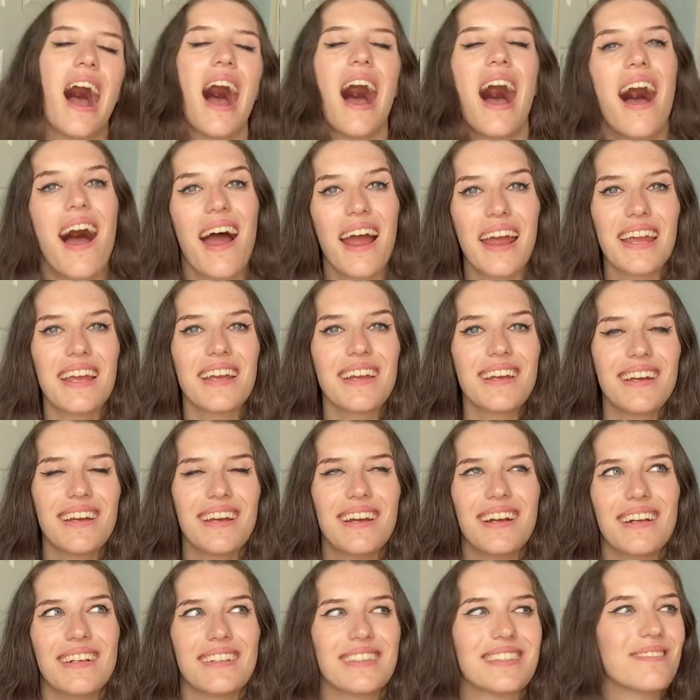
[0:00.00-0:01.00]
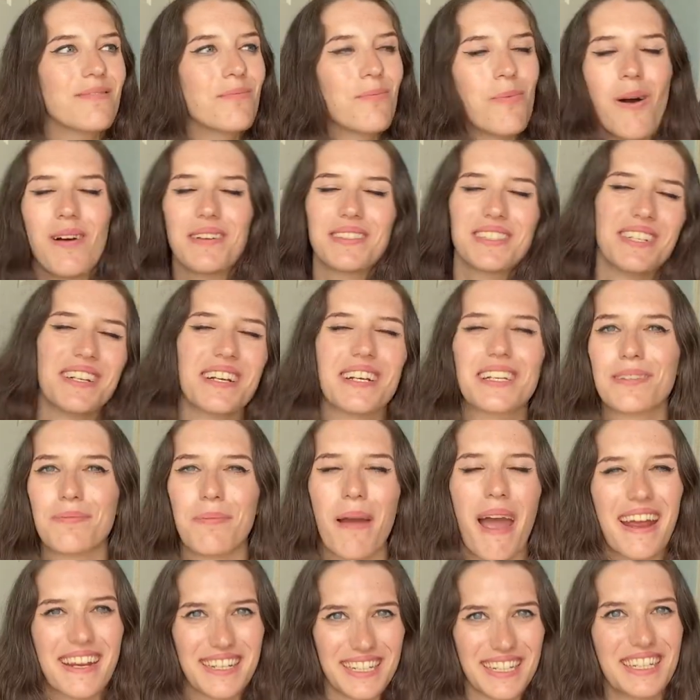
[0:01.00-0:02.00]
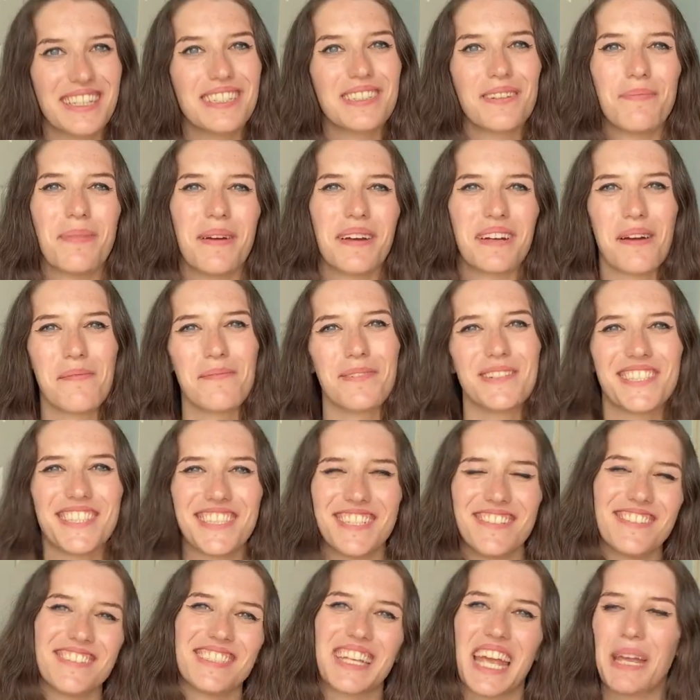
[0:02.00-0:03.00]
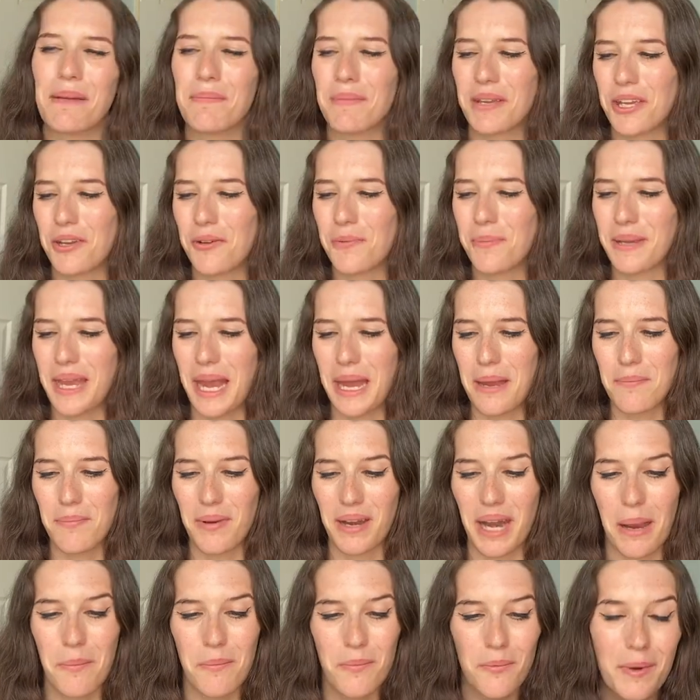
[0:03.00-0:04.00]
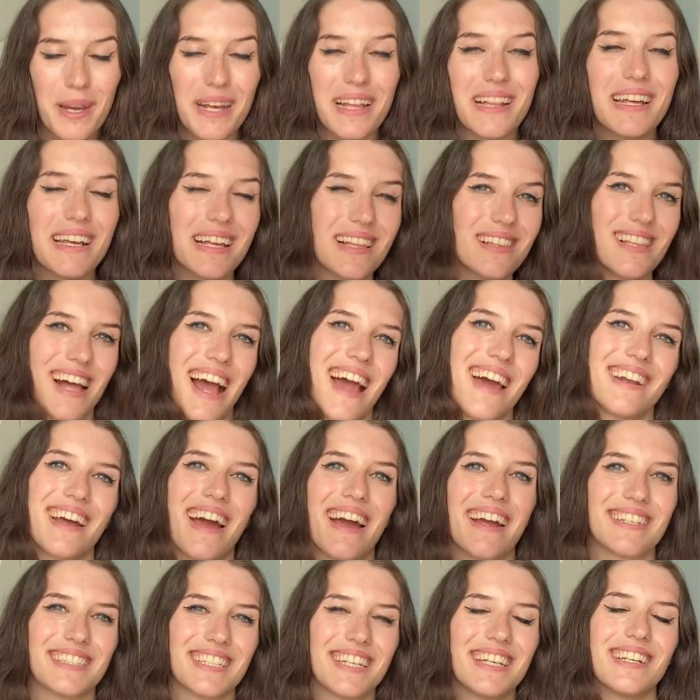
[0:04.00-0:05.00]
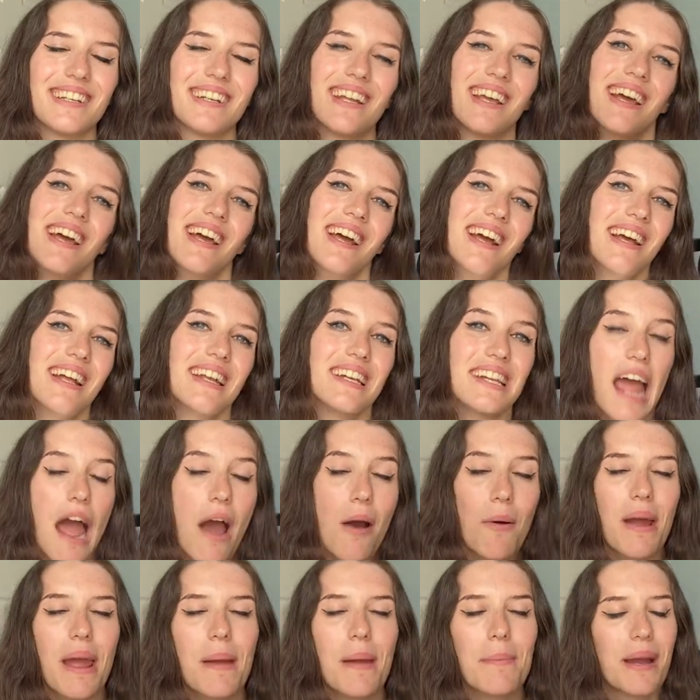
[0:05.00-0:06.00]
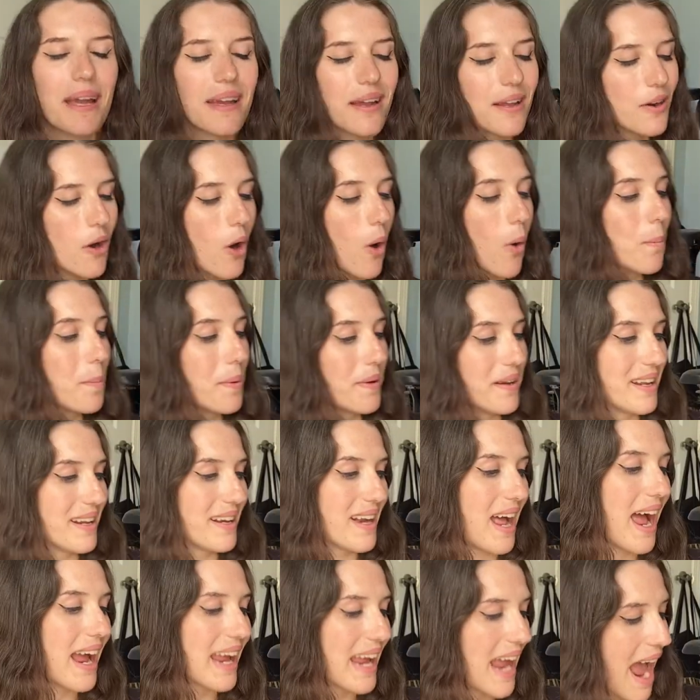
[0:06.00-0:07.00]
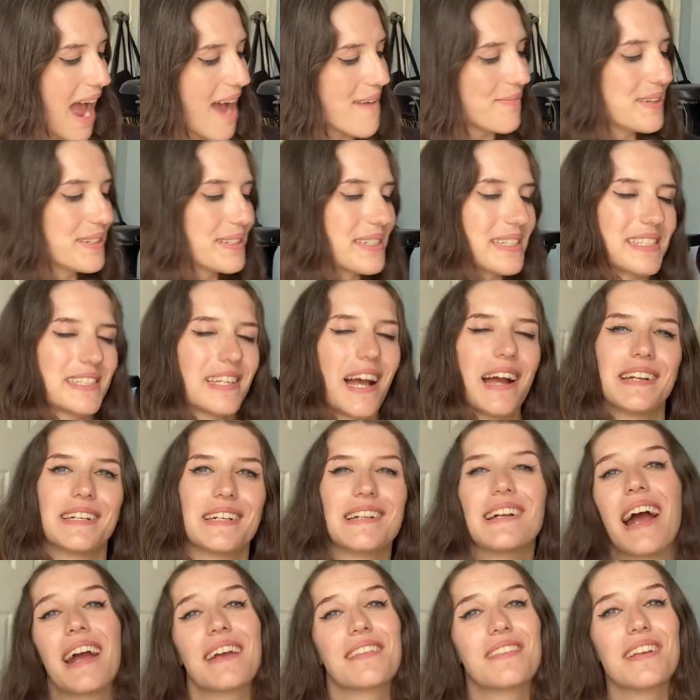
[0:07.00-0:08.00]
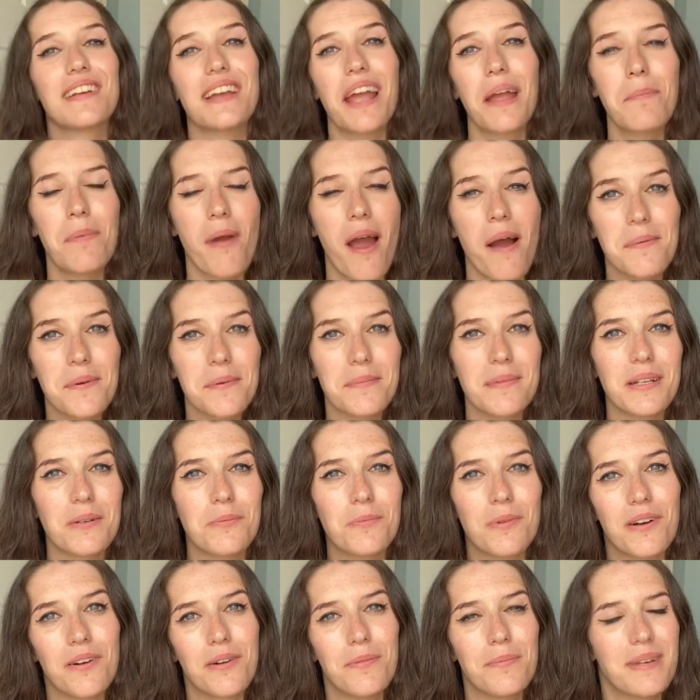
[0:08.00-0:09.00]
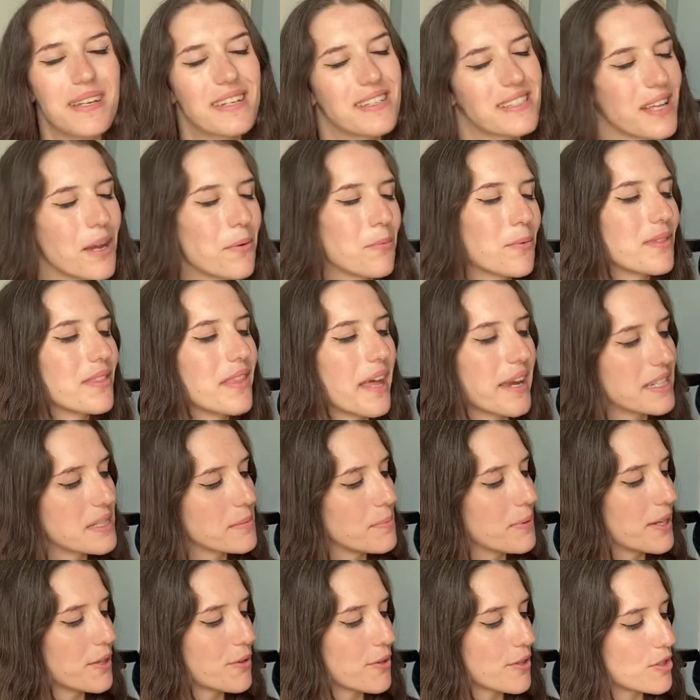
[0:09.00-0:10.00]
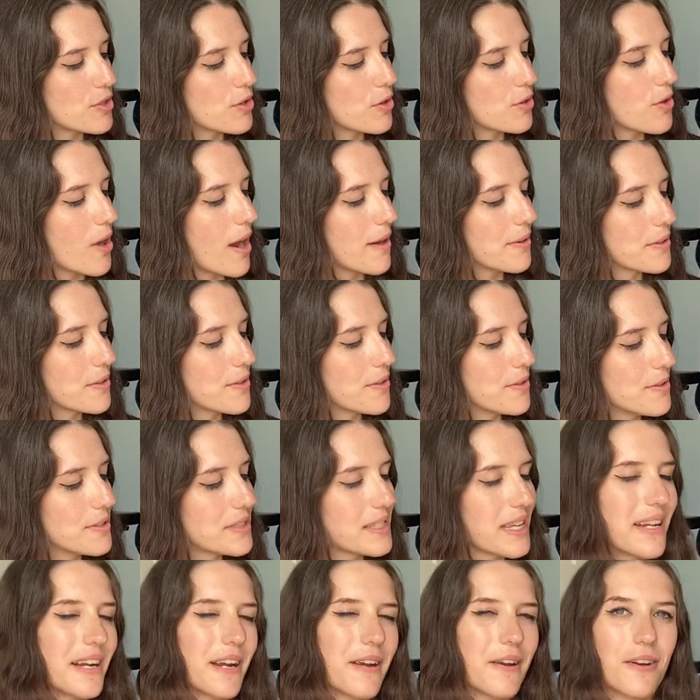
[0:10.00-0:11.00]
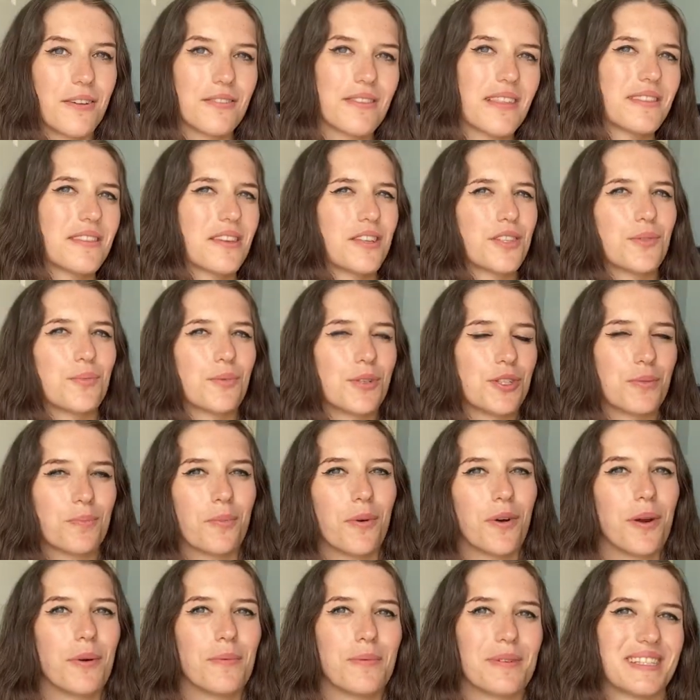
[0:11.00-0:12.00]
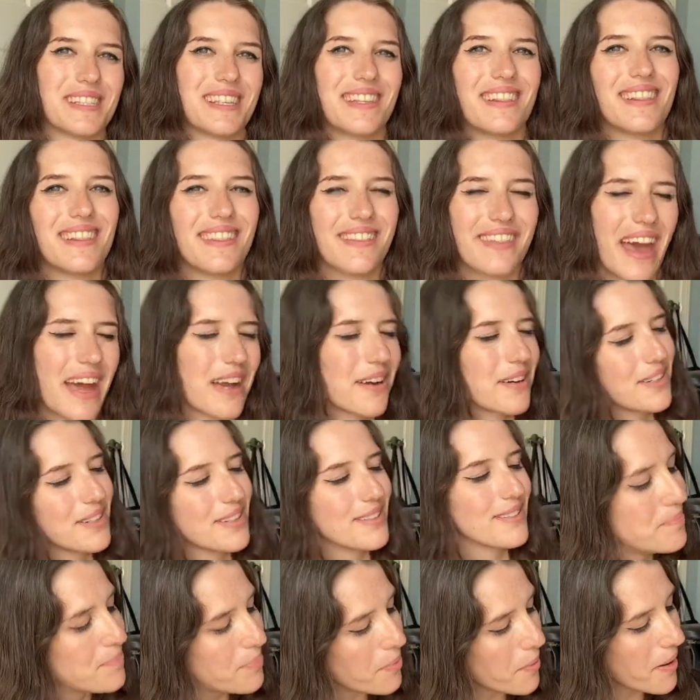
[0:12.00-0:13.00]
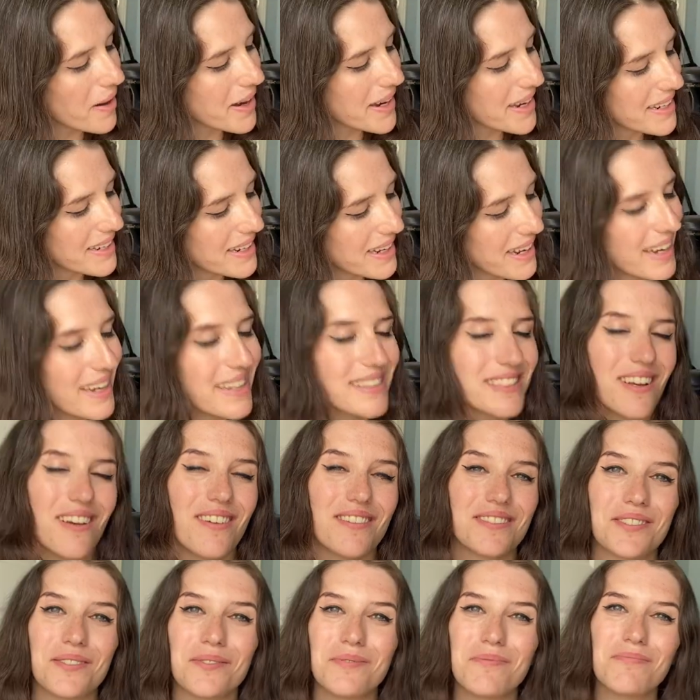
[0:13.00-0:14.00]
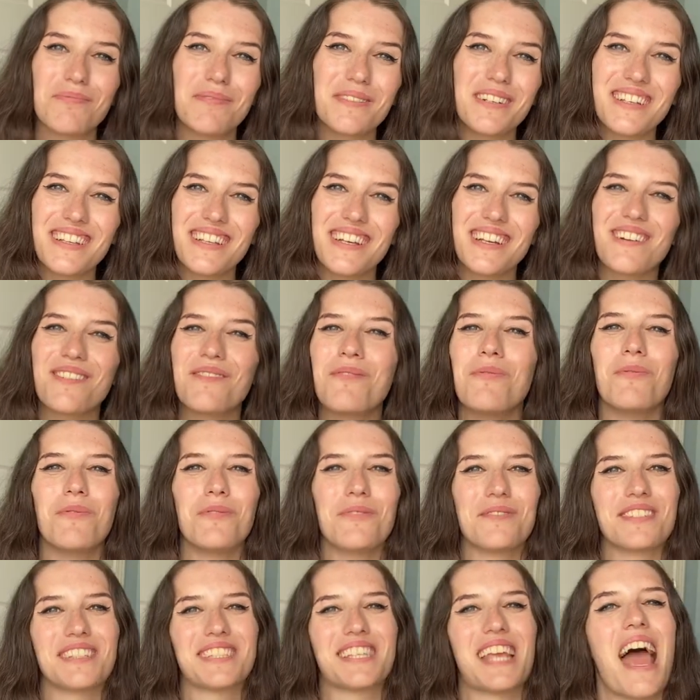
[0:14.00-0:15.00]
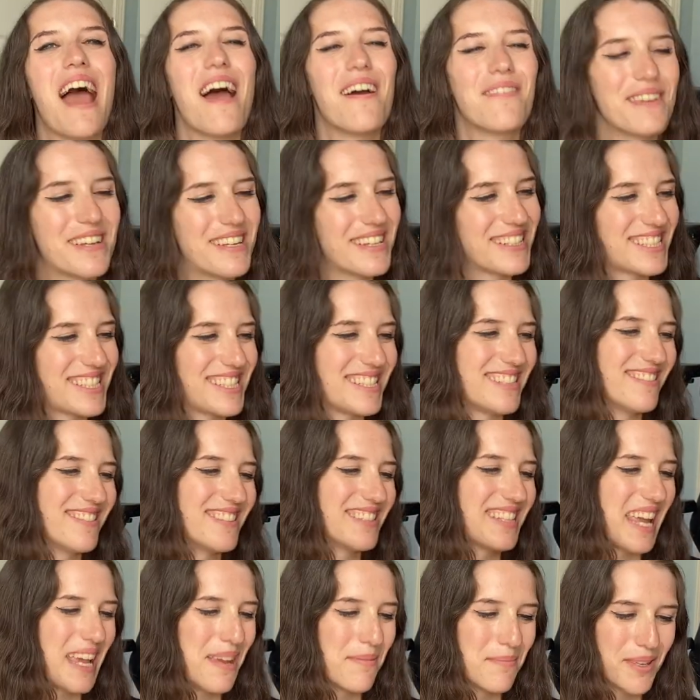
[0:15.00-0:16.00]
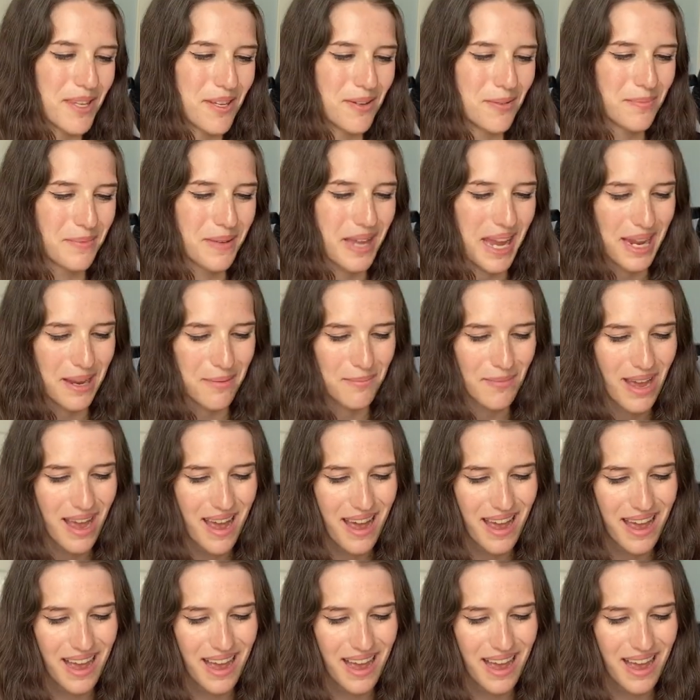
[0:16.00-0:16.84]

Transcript: I wasn't expecting to pick up a sealed GameCube game, but I'm really glad I did. Now, am I gonna open it? I haven't decided. I think I probably will because I would like to play Crystal Chronicles and I heard that the Switch port wasn't that good, but it's also really cool just having a sealed GameCube game.